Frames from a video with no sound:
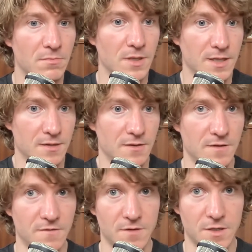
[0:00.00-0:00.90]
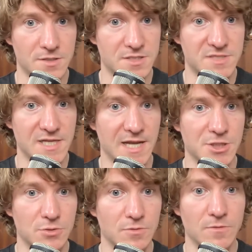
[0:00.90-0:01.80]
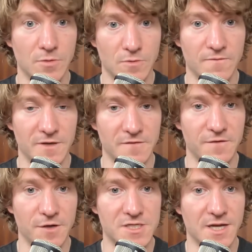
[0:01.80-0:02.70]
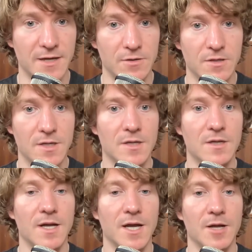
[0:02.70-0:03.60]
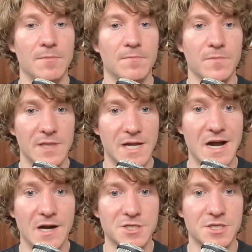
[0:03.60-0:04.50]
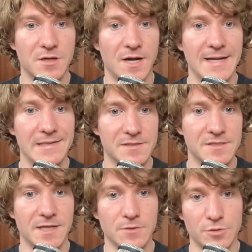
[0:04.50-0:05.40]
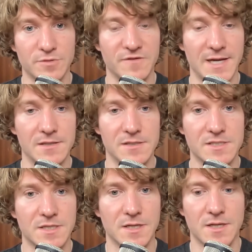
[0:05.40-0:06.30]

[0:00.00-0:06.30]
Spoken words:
like a you know, substantial, very fertile, large island and group of islands.